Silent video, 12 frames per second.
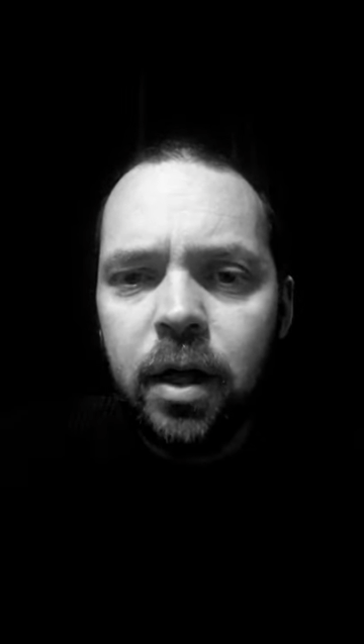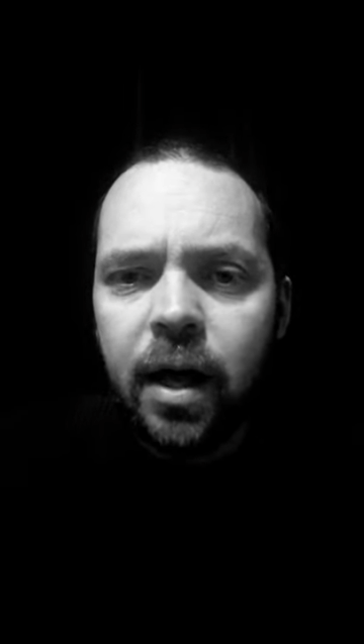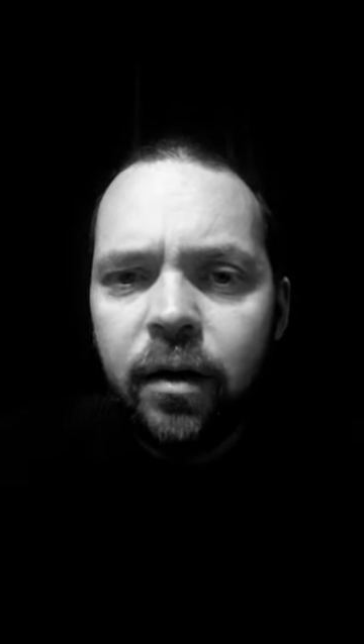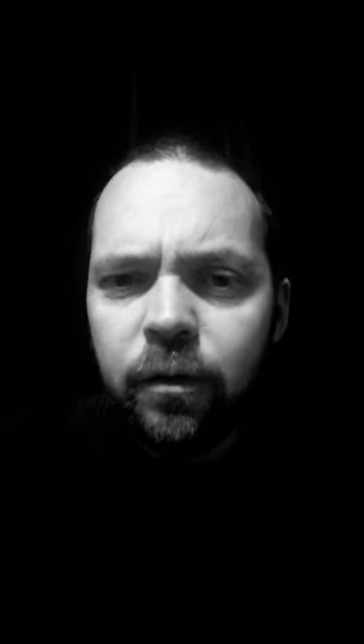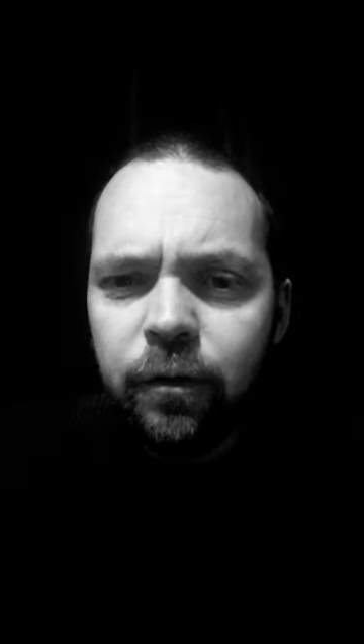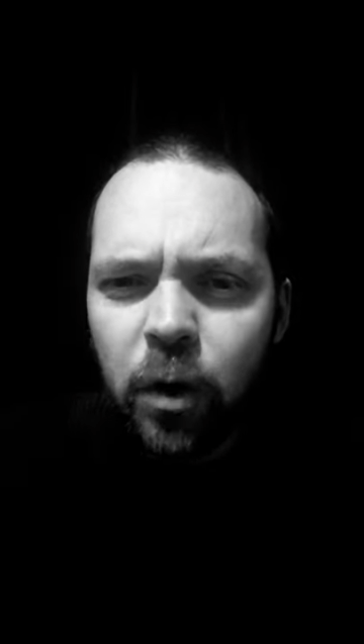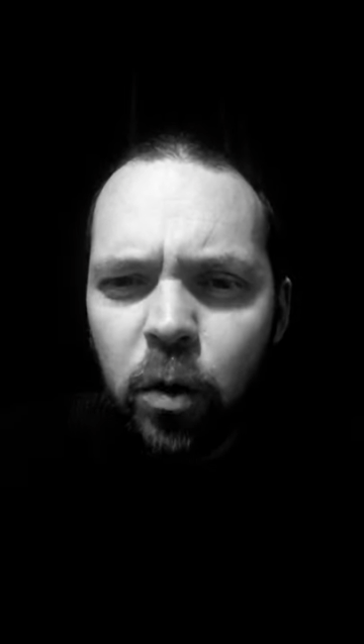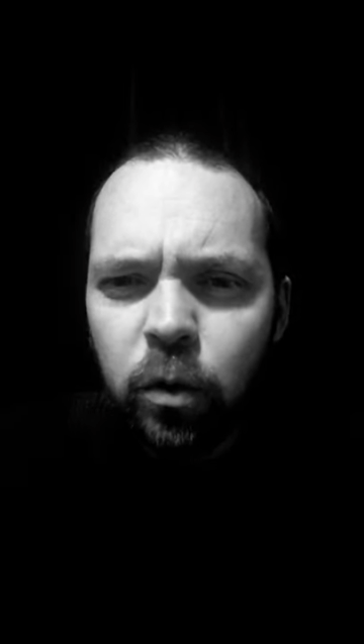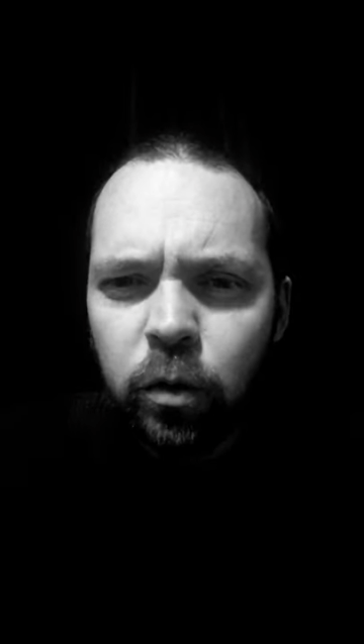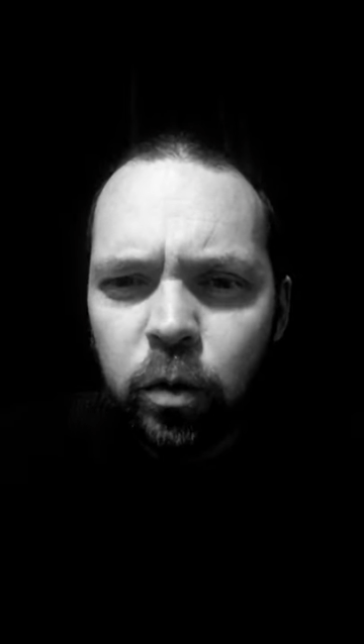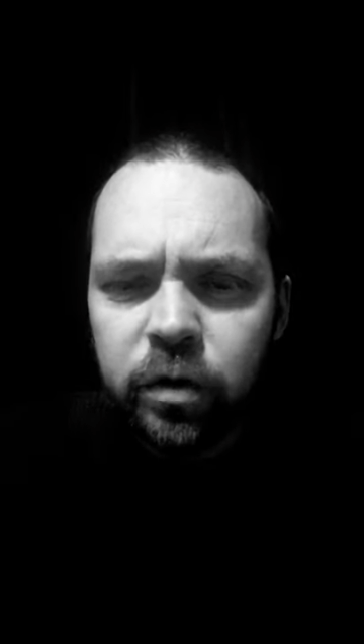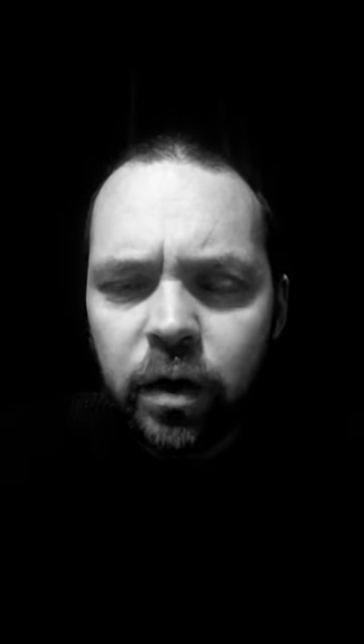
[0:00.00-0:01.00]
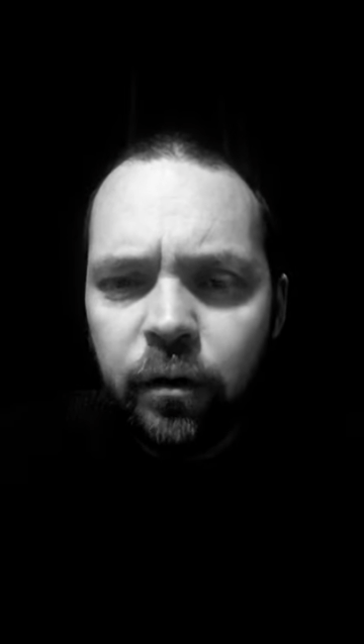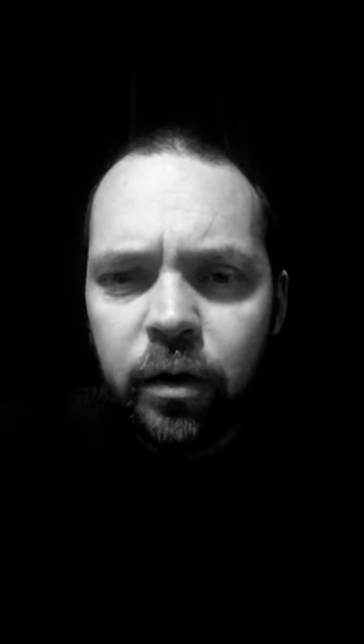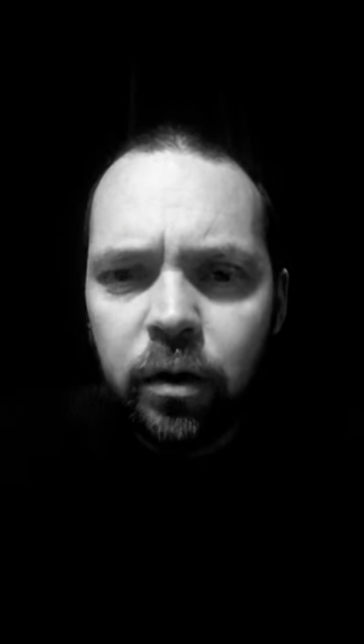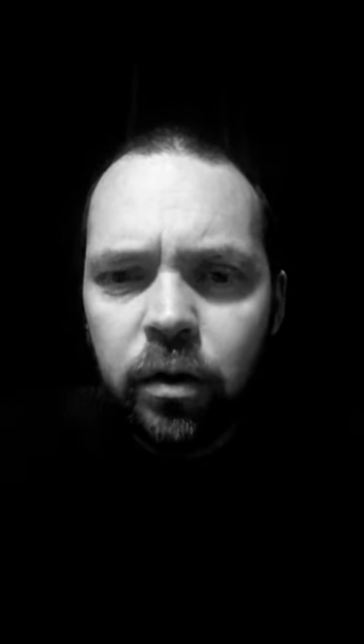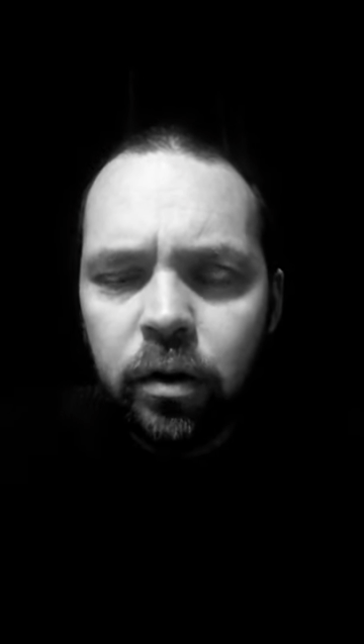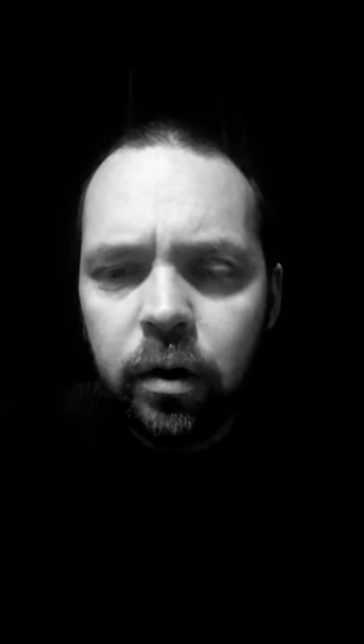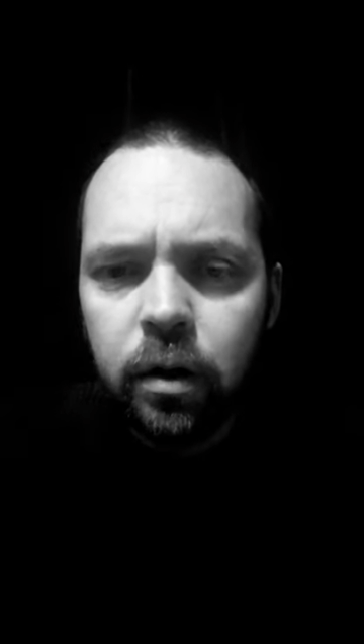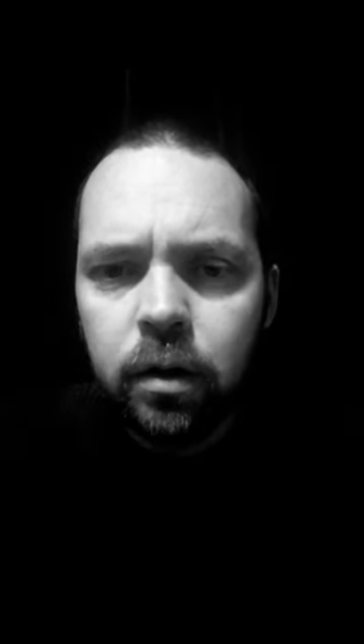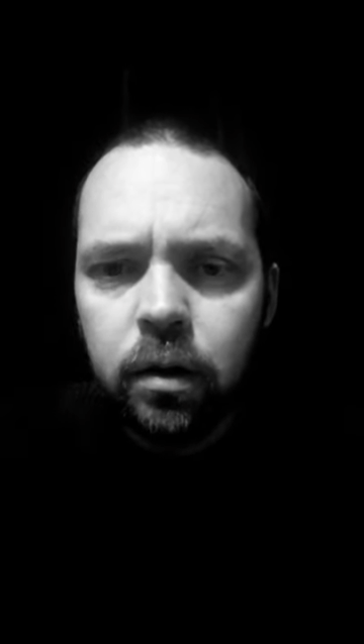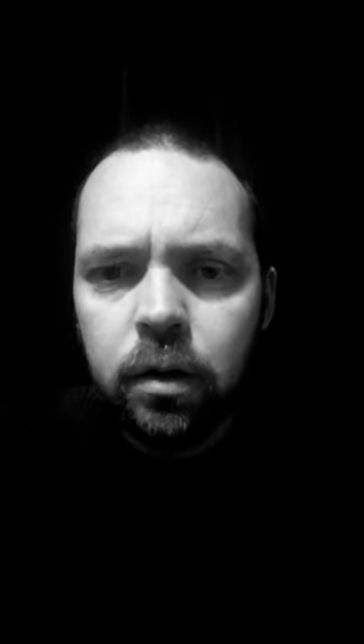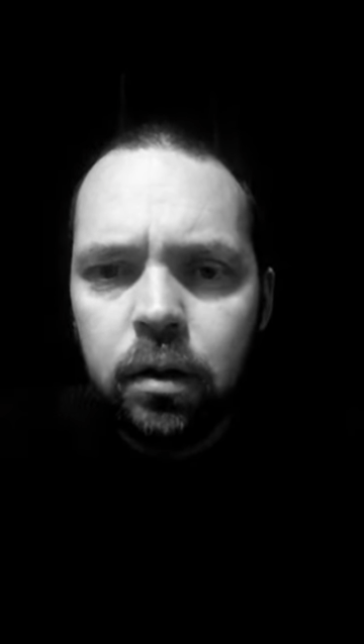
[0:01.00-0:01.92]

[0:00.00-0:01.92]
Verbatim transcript: and the phone was off the hook.